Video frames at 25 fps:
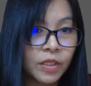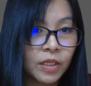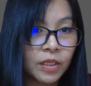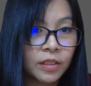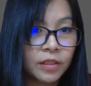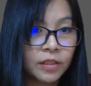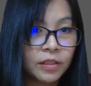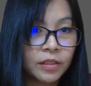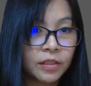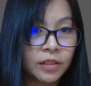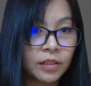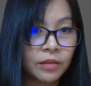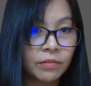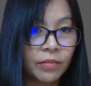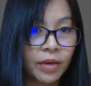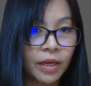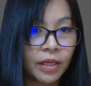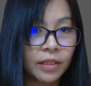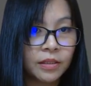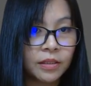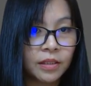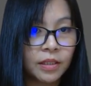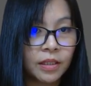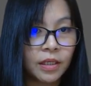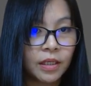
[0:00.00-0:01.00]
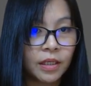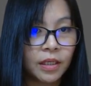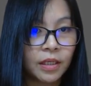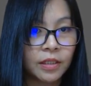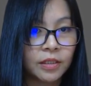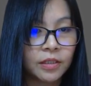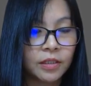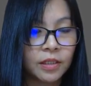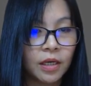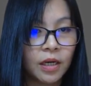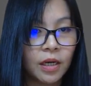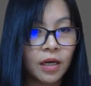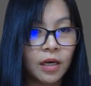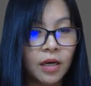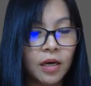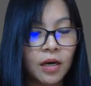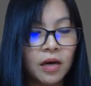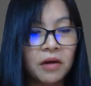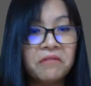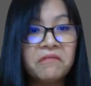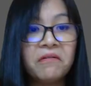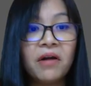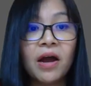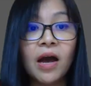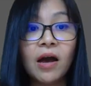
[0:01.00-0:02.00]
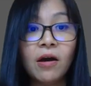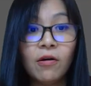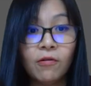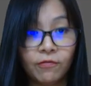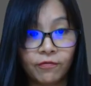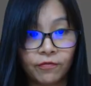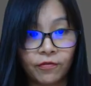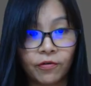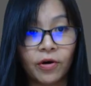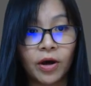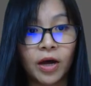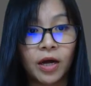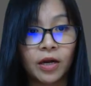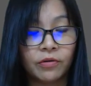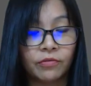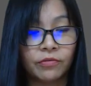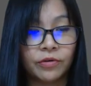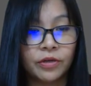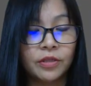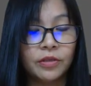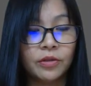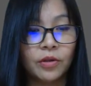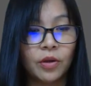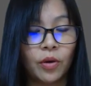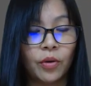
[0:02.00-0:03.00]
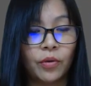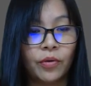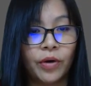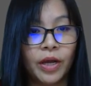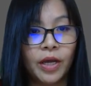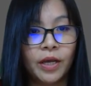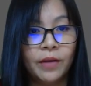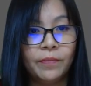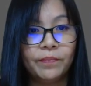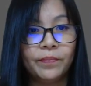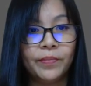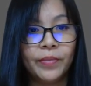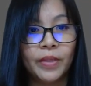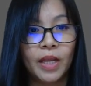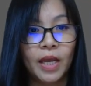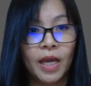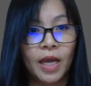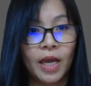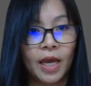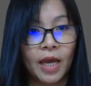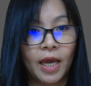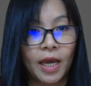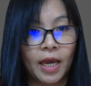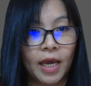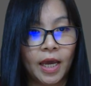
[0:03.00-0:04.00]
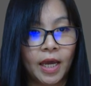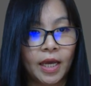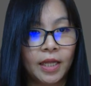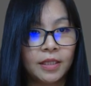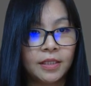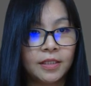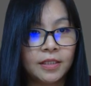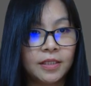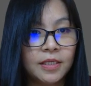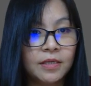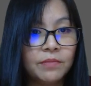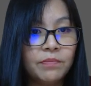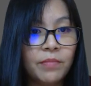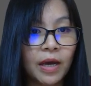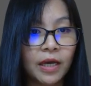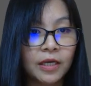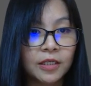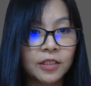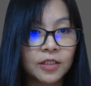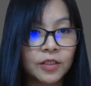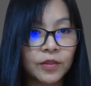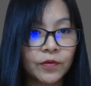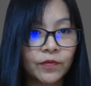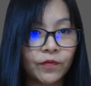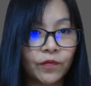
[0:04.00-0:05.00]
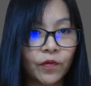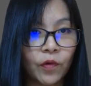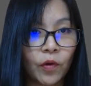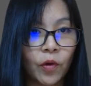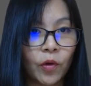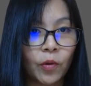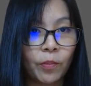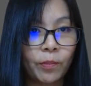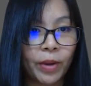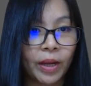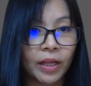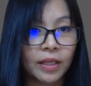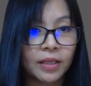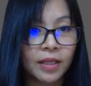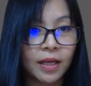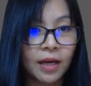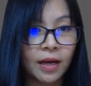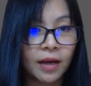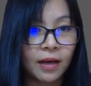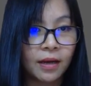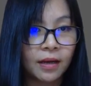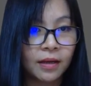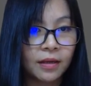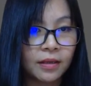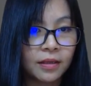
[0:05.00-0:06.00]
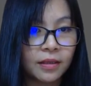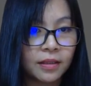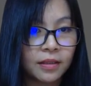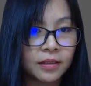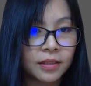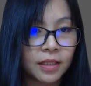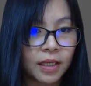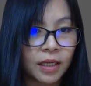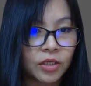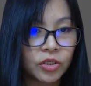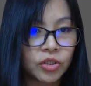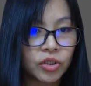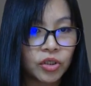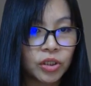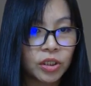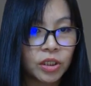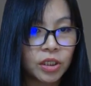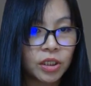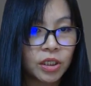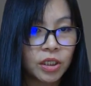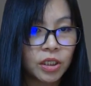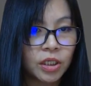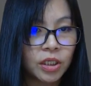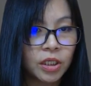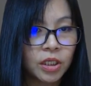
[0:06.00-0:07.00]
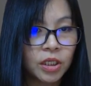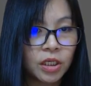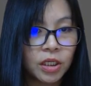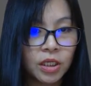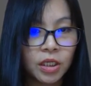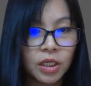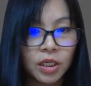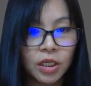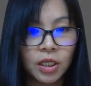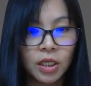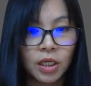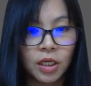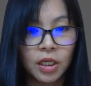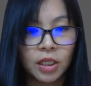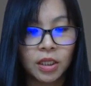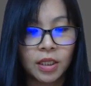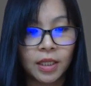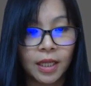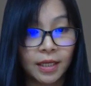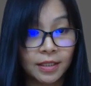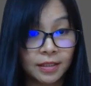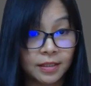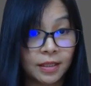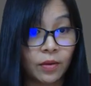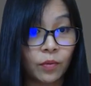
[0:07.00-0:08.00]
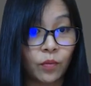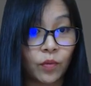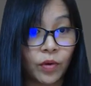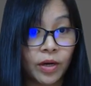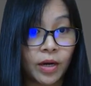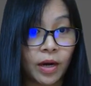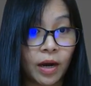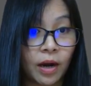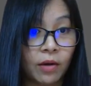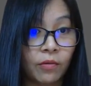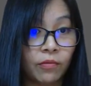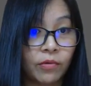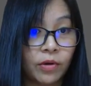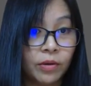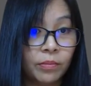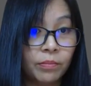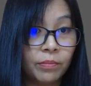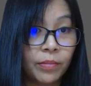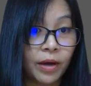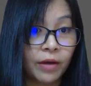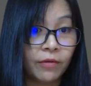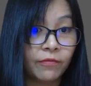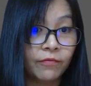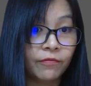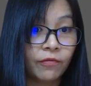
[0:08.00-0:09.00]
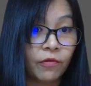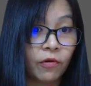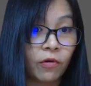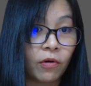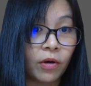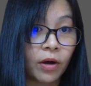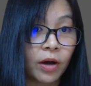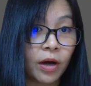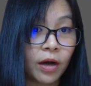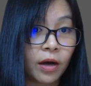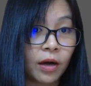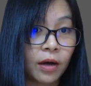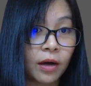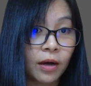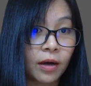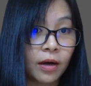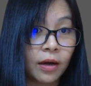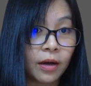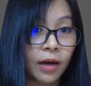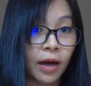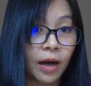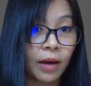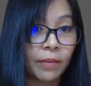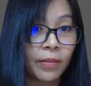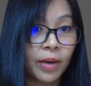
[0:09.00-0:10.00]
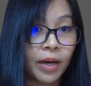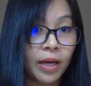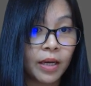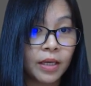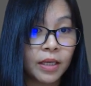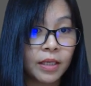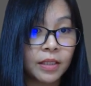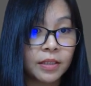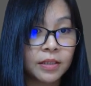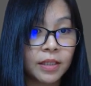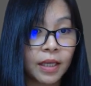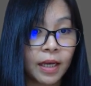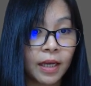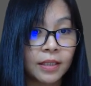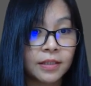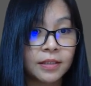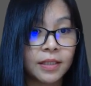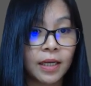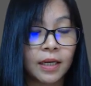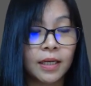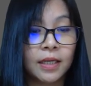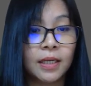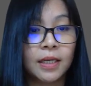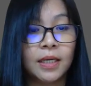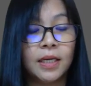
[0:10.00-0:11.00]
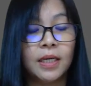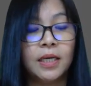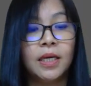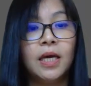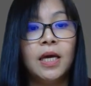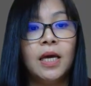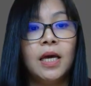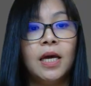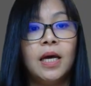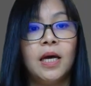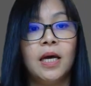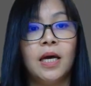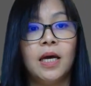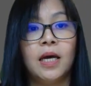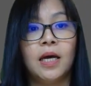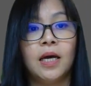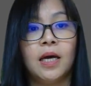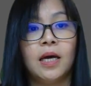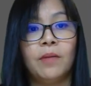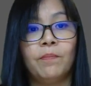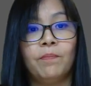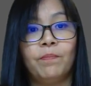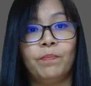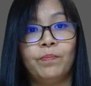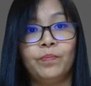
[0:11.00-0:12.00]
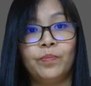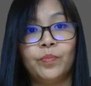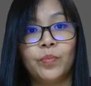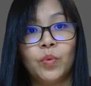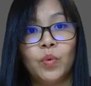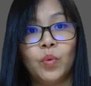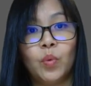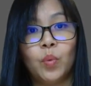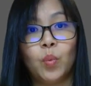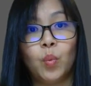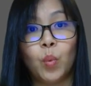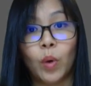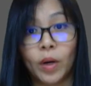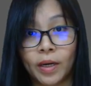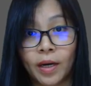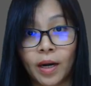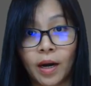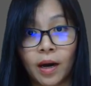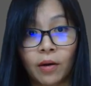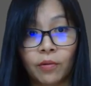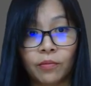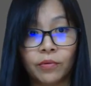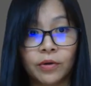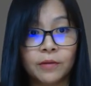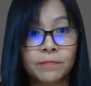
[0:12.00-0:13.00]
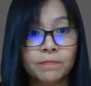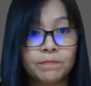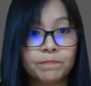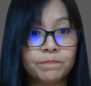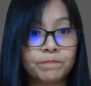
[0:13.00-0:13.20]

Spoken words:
Cmax is around 400. All right, and Tmax for beta is actually less than 1 hour, but for gamma is exactly 1 hour.